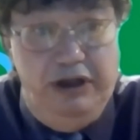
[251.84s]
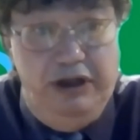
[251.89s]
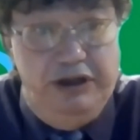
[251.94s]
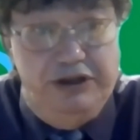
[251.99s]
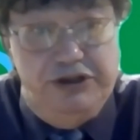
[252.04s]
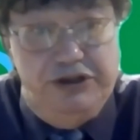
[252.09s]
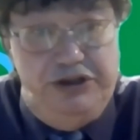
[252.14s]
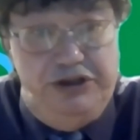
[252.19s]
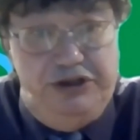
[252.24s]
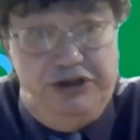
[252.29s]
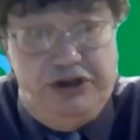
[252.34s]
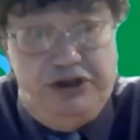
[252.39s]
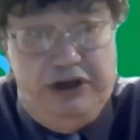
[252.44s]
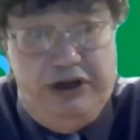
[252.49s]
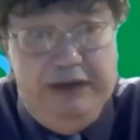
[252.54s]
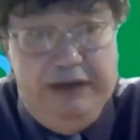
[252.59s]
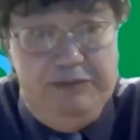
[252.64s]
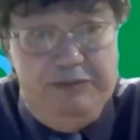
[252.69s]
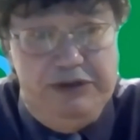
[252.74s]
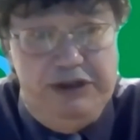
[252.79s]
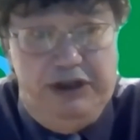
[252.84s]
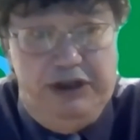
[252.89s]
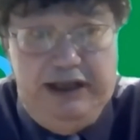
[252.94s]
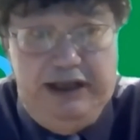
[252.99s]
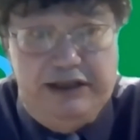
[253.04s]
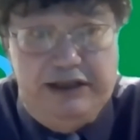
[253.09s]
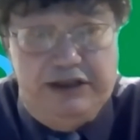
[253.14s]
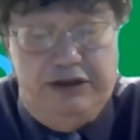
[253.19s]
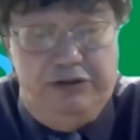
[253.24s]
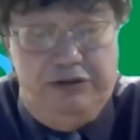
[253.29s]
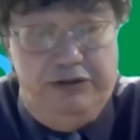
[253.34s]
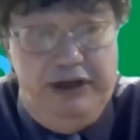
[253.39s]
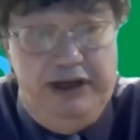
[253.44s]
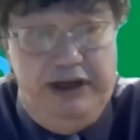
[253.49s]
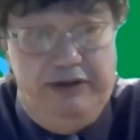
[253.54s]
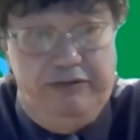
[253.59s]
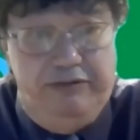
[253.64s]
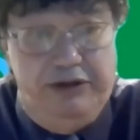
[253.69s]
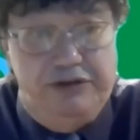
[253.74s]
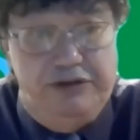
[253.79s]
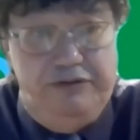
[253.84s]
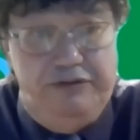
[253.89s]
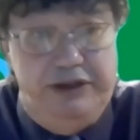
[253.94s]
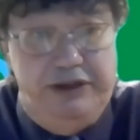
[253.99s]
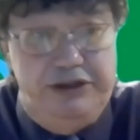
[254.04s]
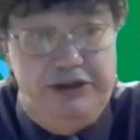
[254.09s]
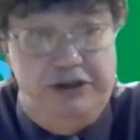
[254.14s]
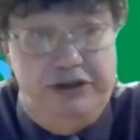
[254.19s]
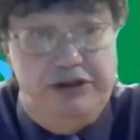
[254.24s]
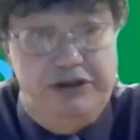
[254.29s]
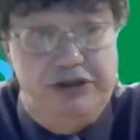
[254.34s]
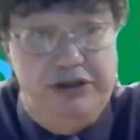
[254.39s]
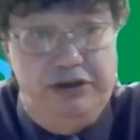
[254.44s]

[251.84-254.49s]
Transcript: because tribes in Alaska don't have reservations.